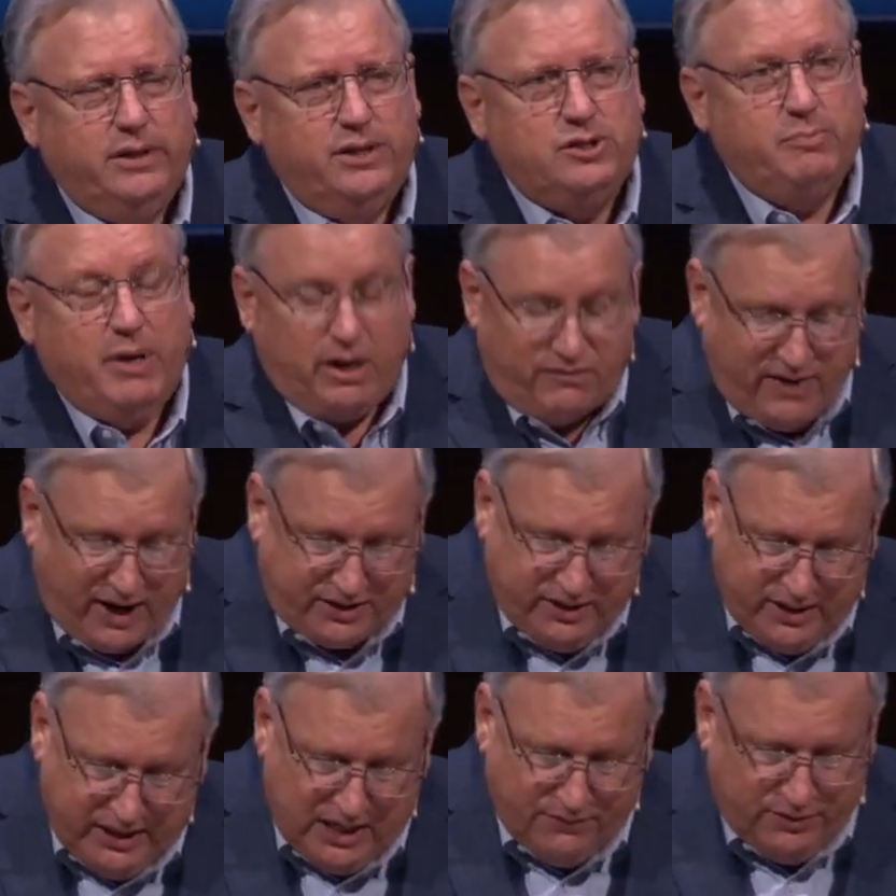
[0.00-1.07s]
As a matter of fact,
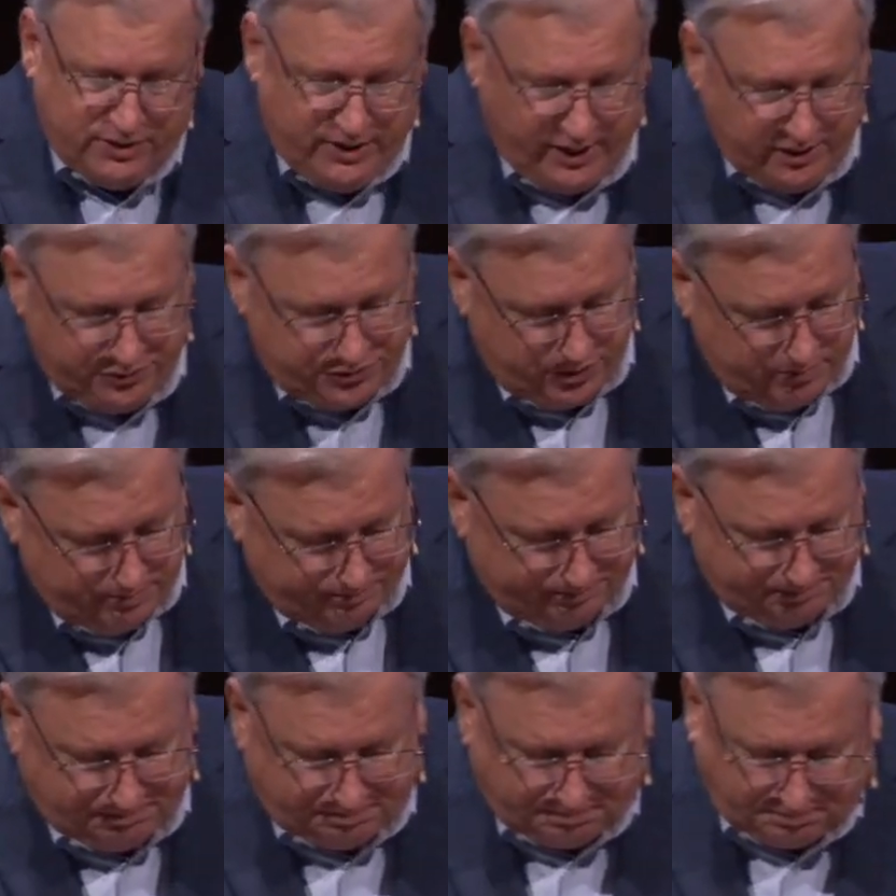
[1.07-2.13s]
He even tells them,
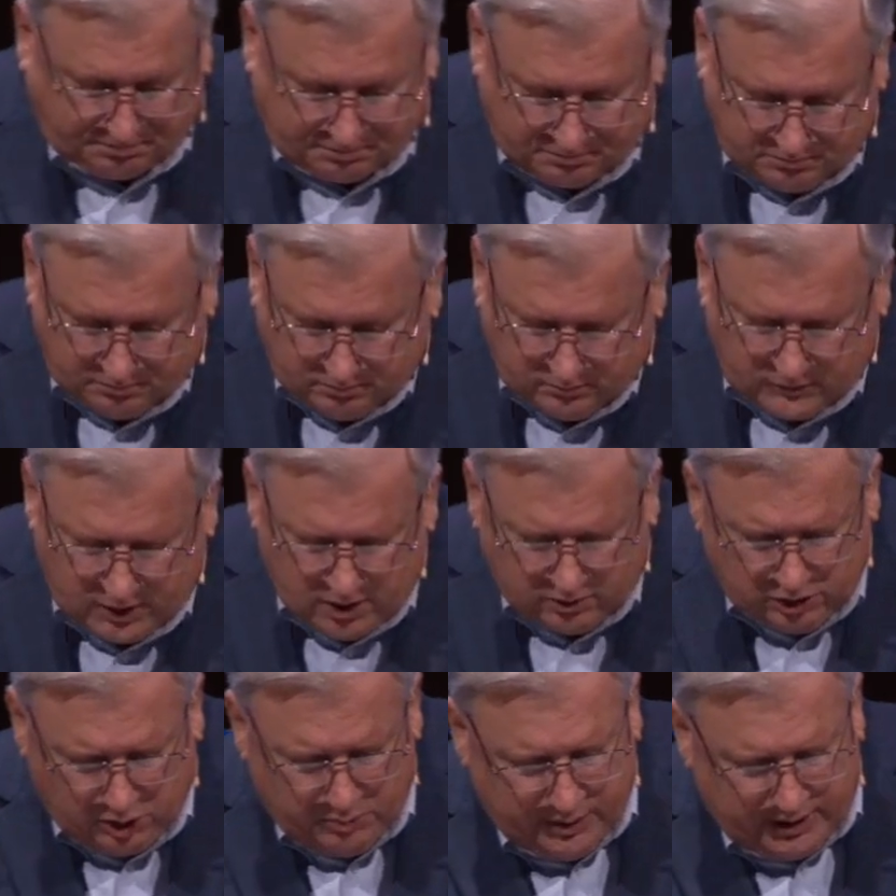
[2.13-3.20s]
a
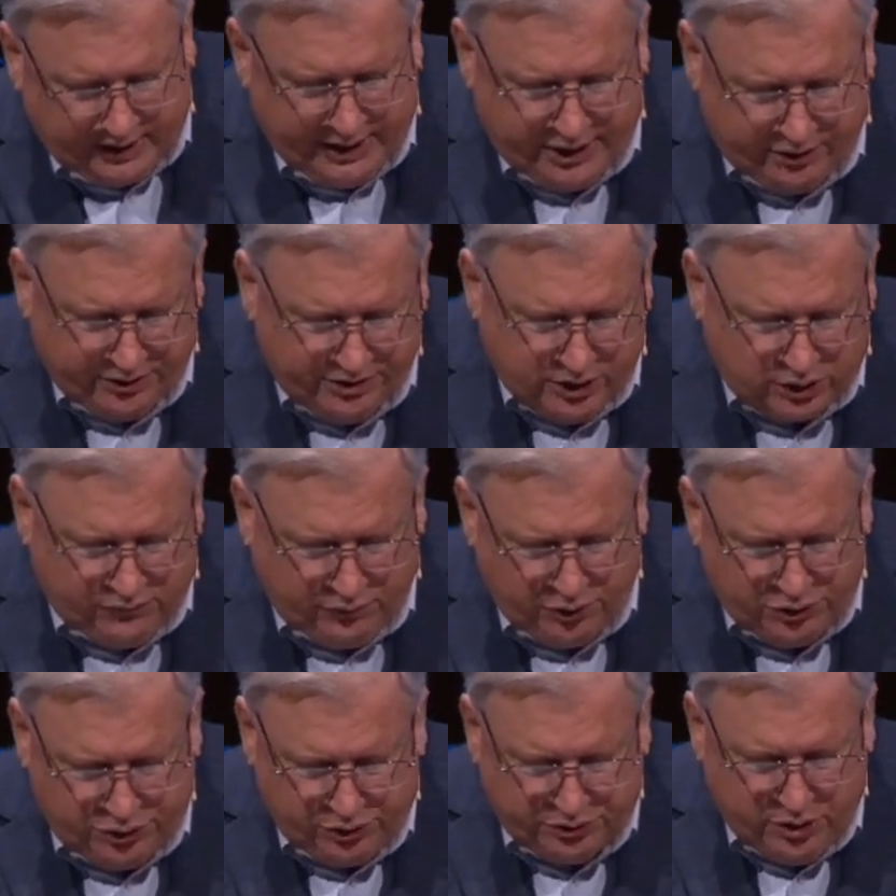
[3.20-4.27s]
little bit later in this
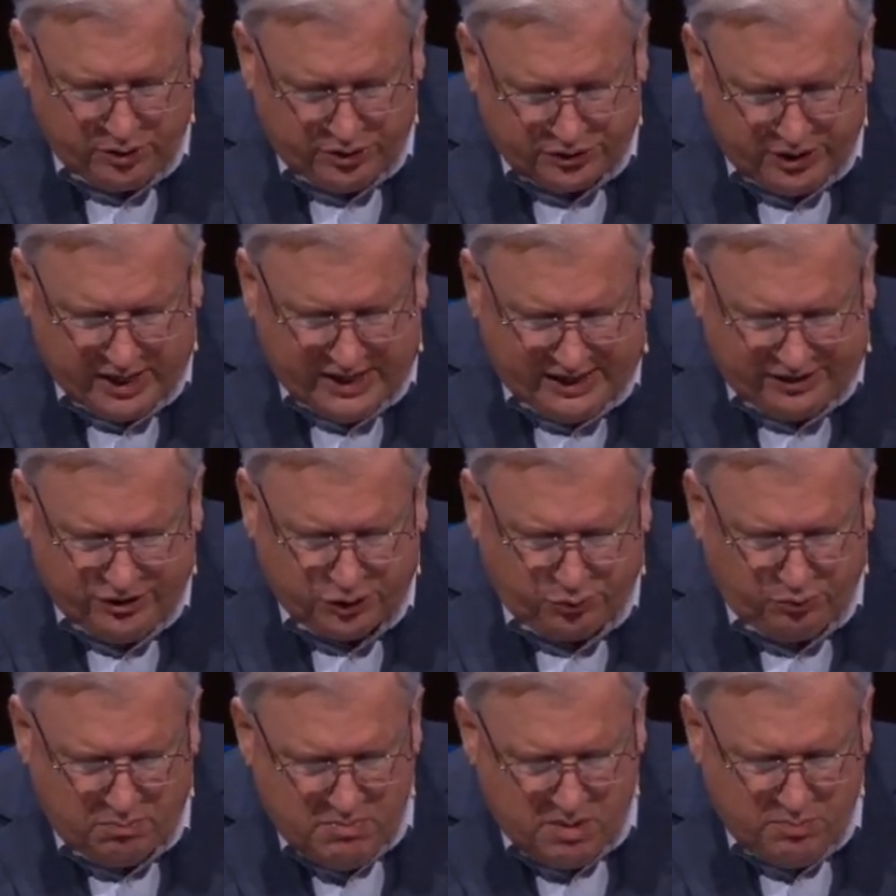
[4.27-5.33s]
verse, you'll notice he says,
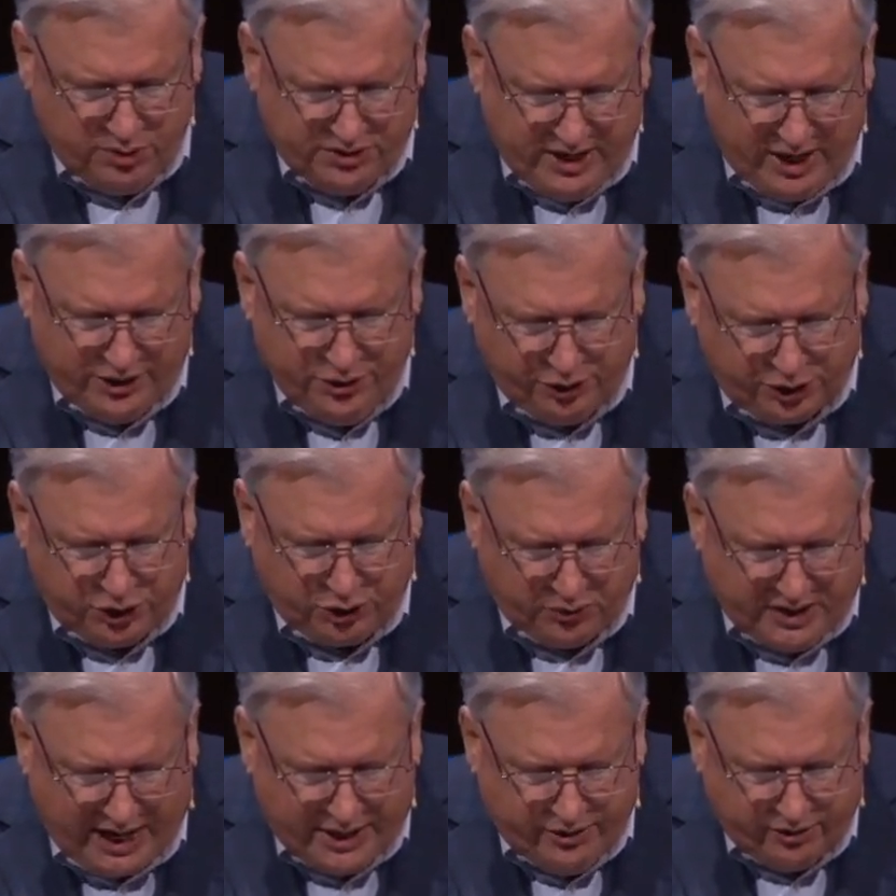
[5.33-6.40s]
Remember now your
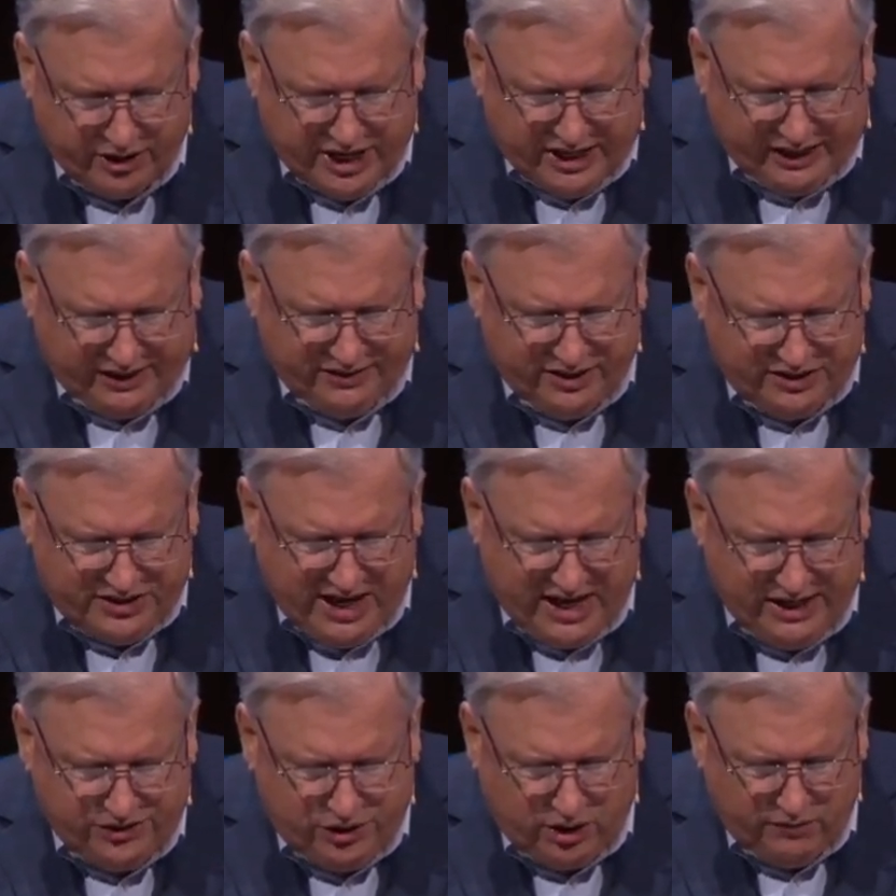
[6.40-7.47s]
Creator in the
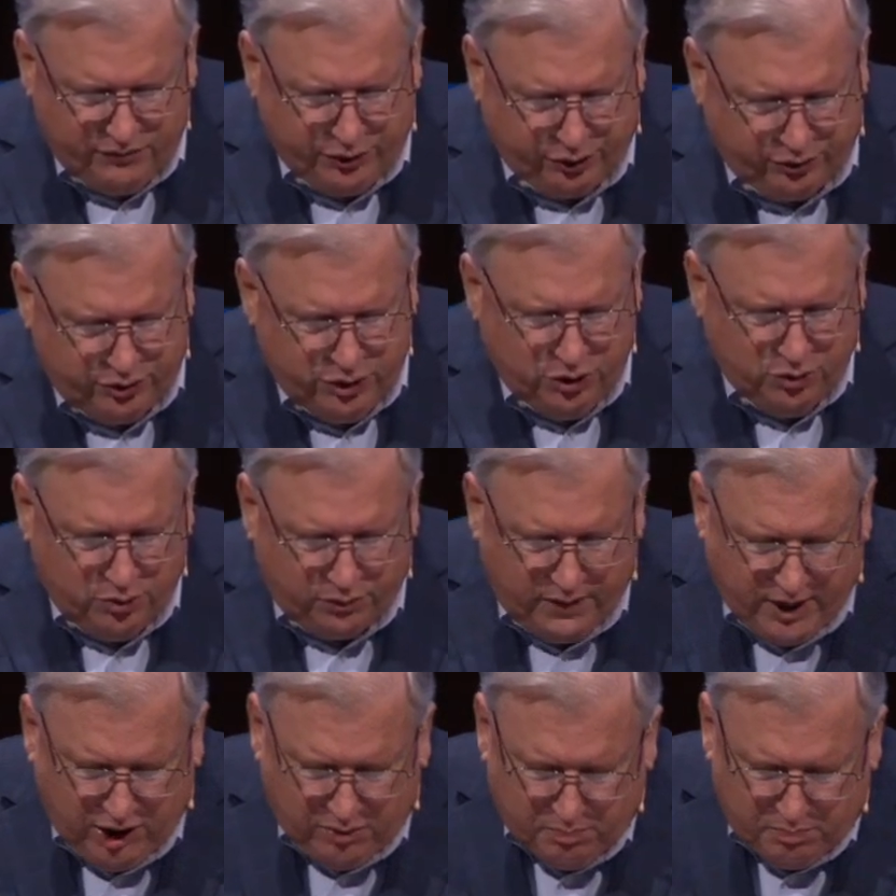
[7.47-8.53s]
days of your
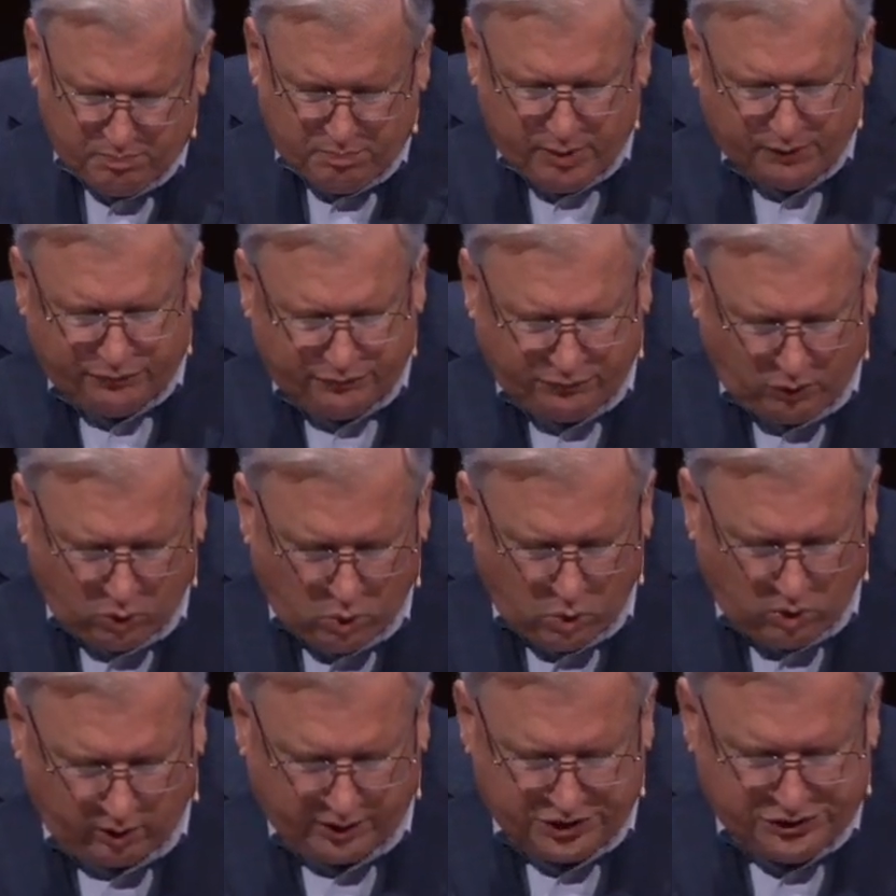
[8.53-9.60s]
youth
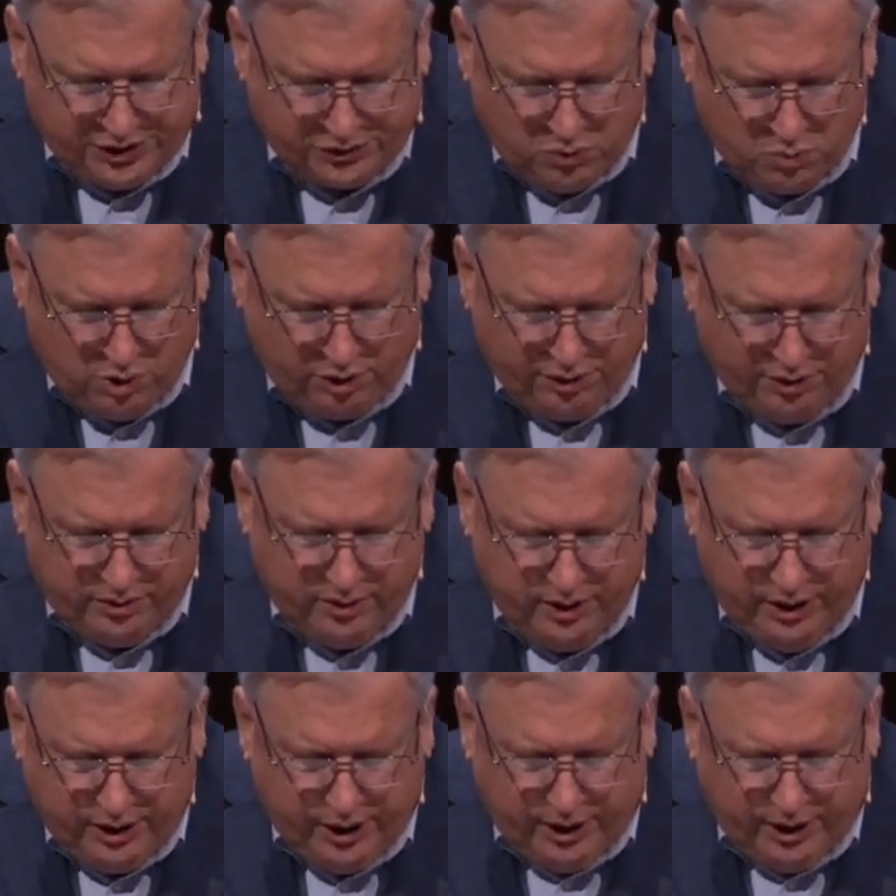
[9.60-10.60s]
before, see the word?